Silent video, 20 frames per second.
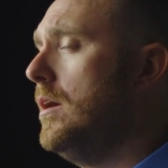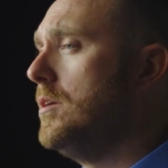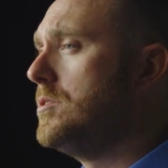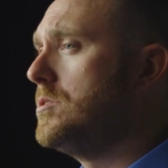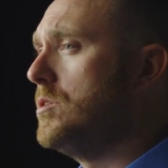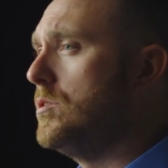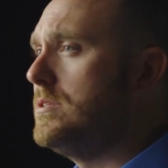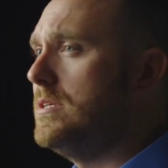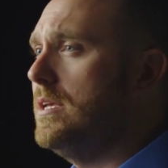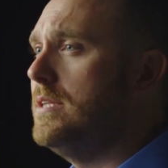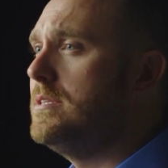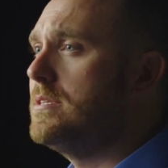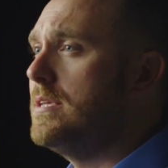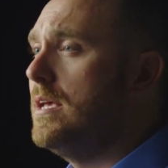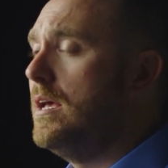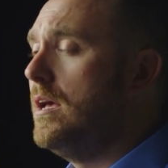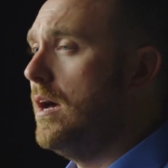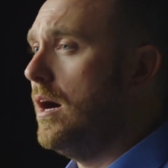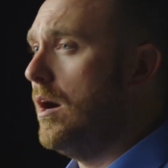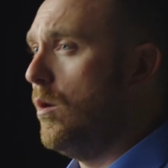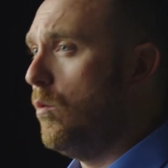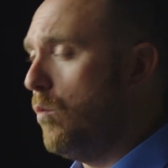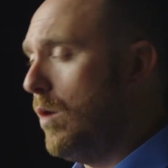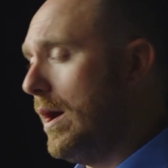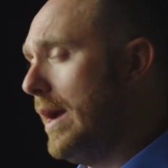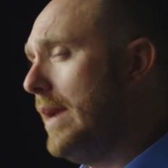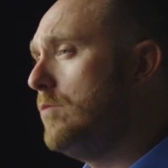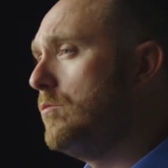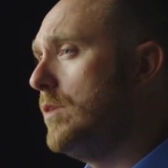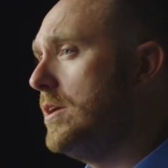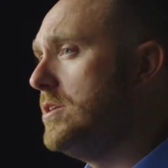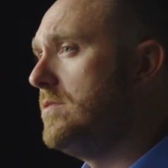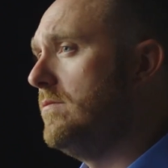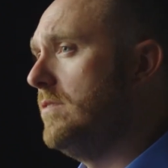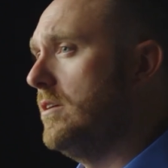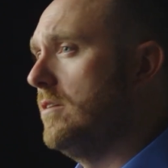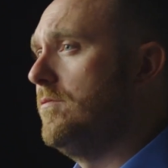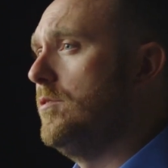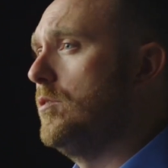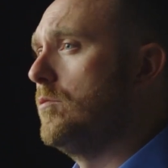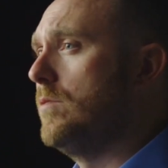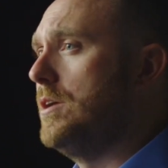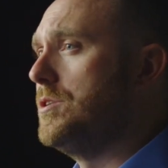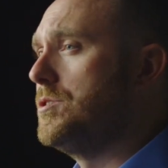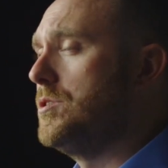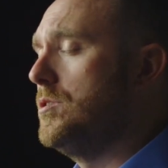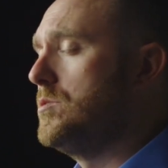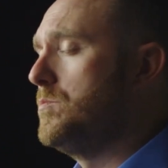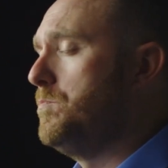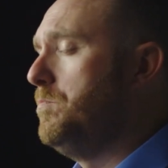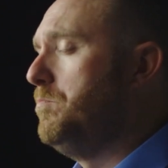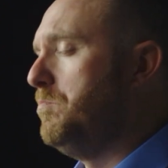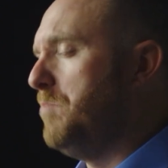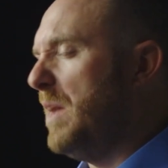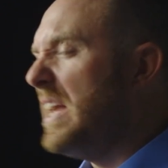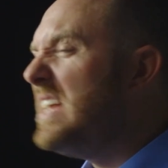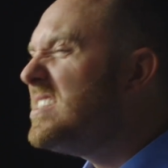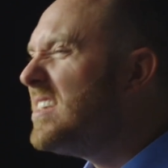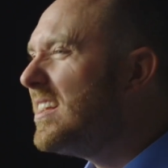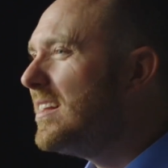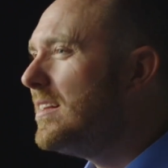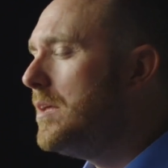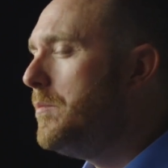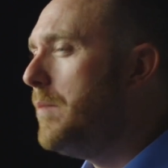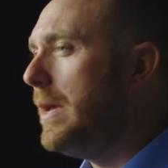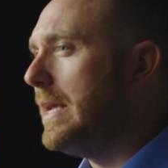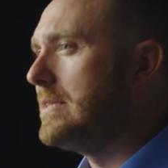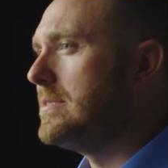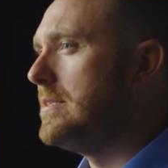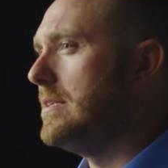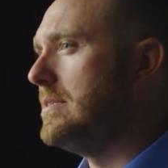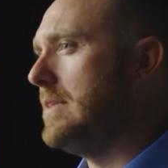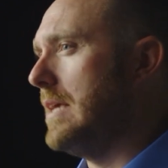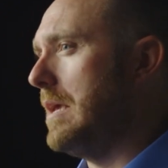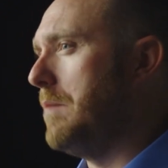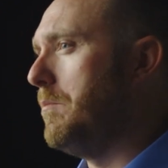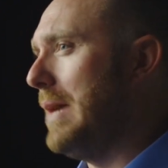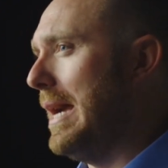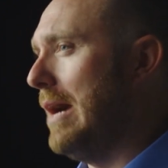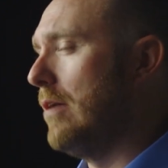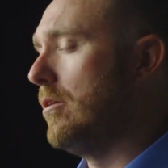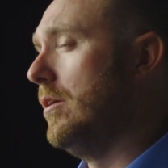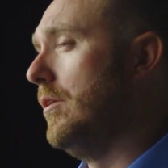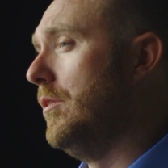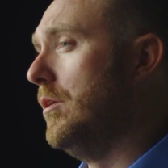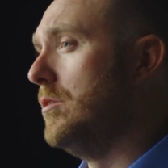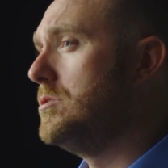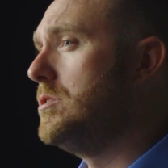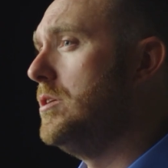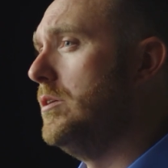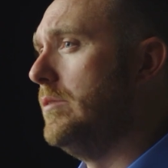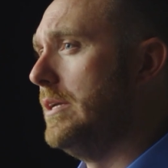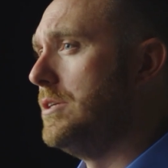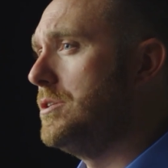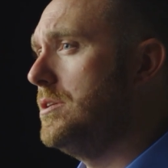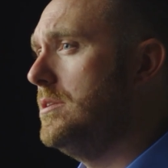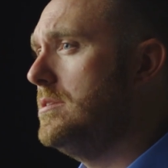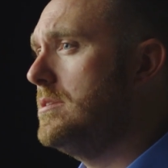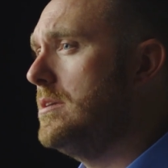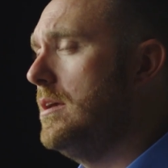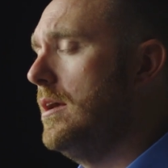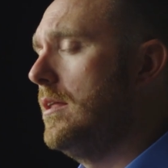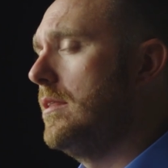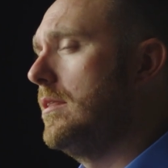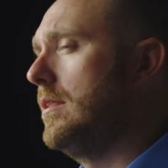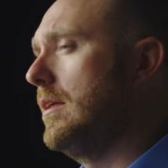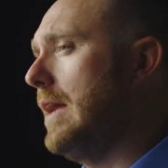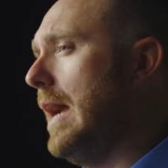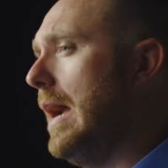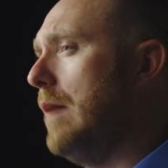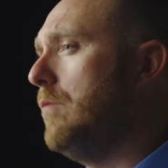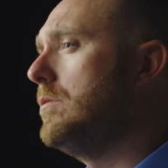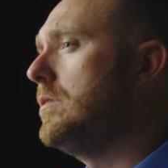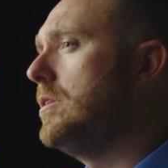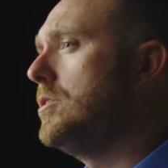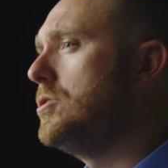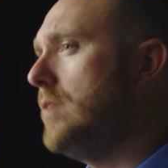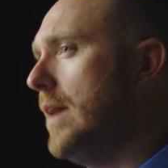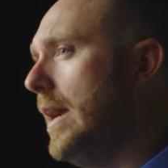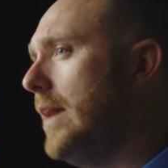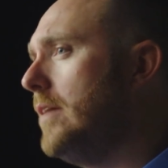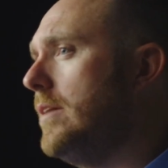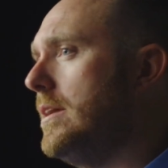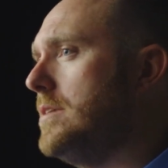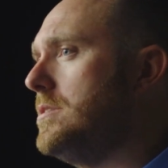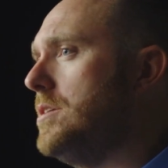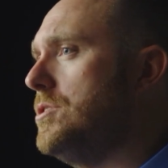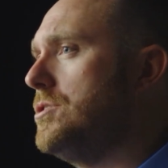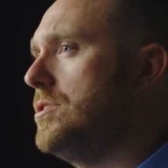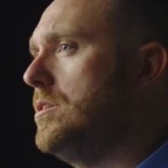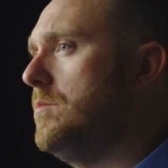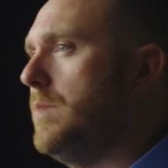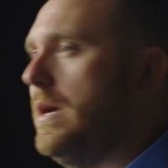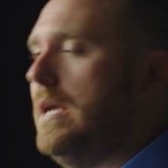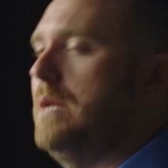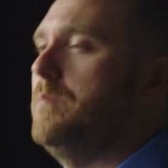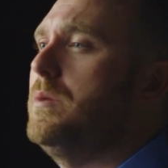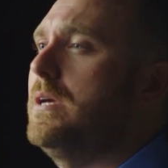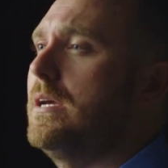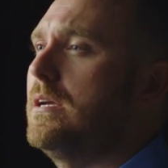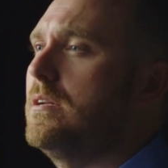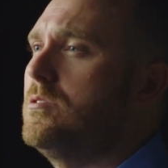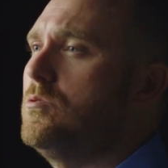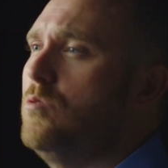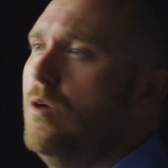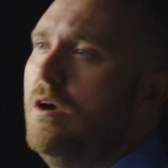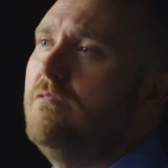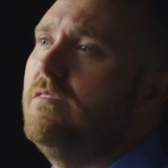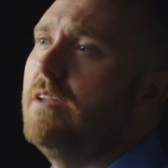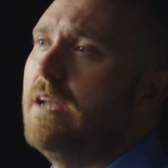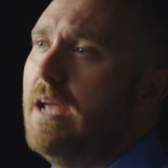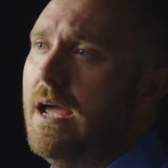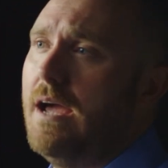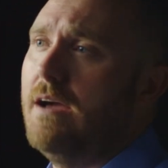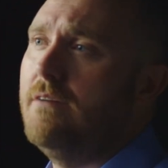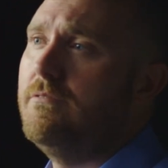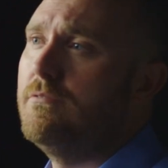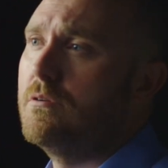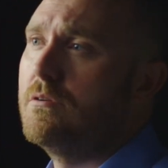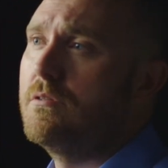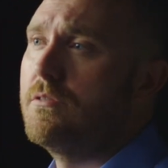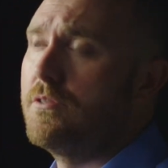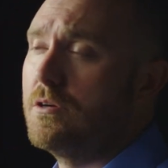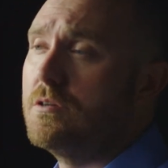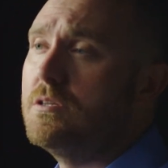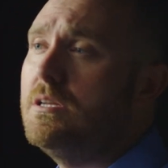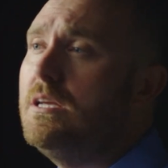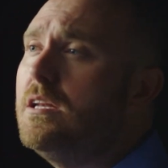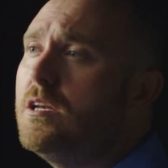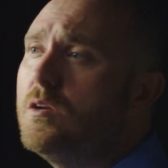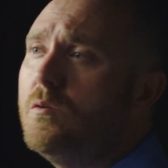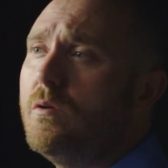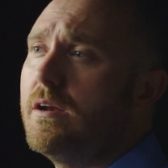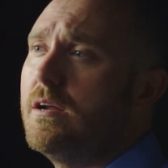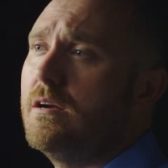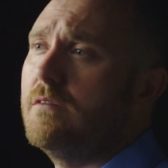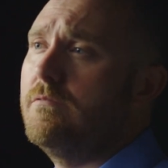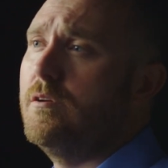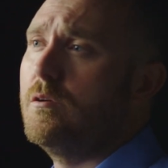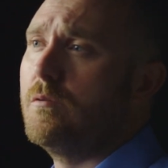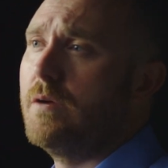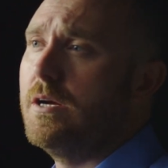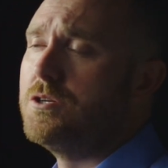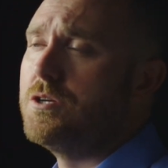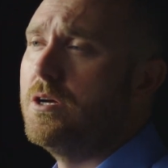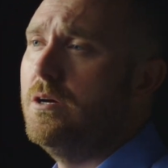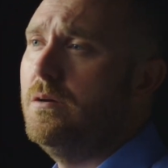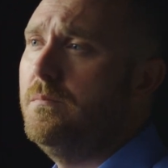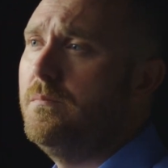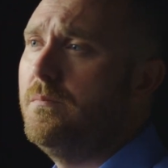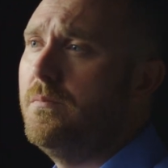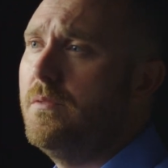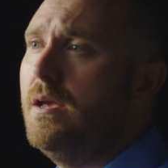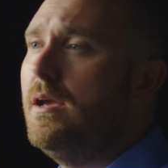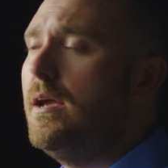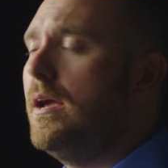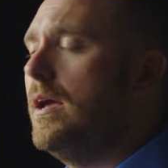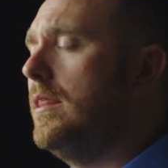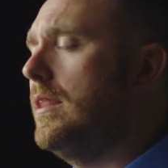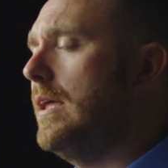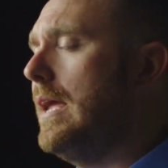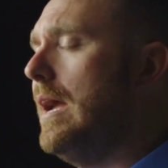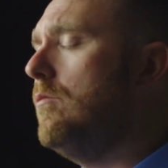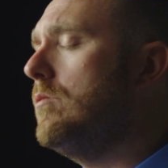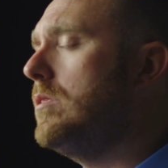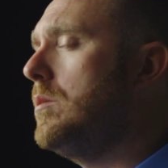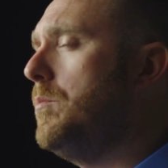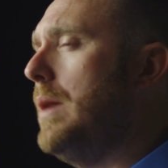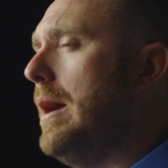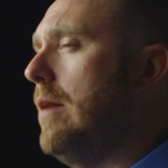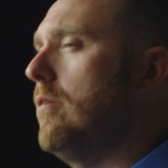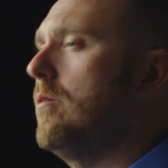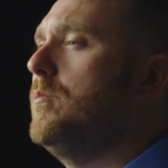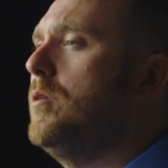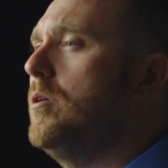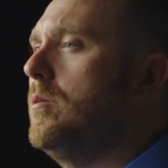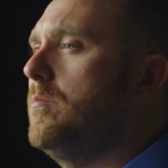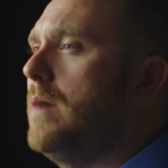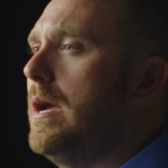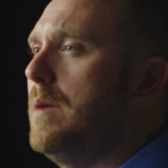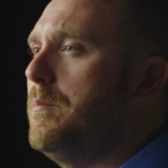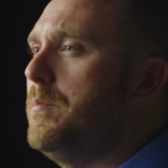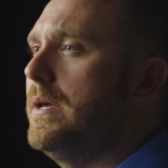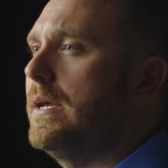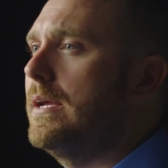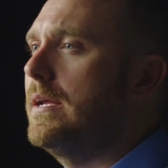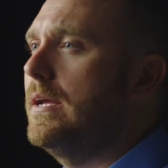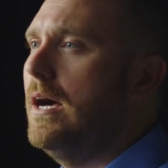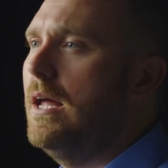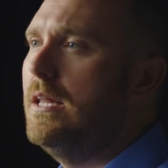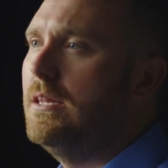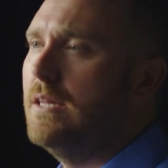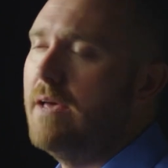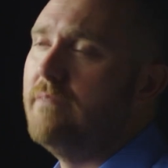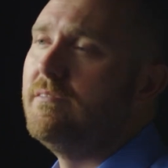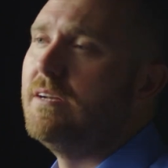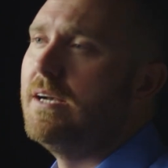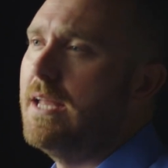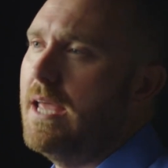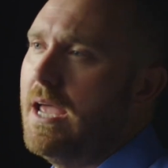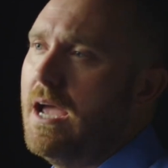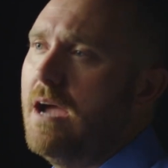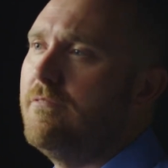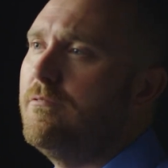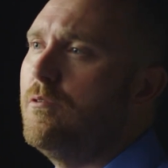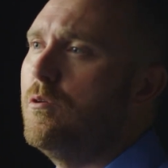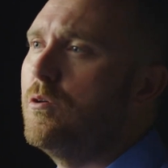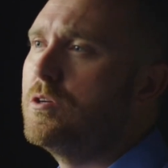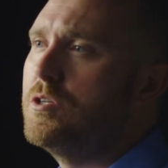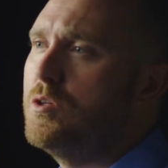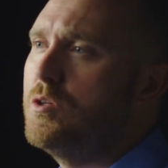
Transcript: So since a wide range of air fuel ratios basically makes the same power on those two engines, the guy with the drag race engine might pick 12.5 or 13:1 air fuel ratio, and the guy with the powerboat might pick 11.5 or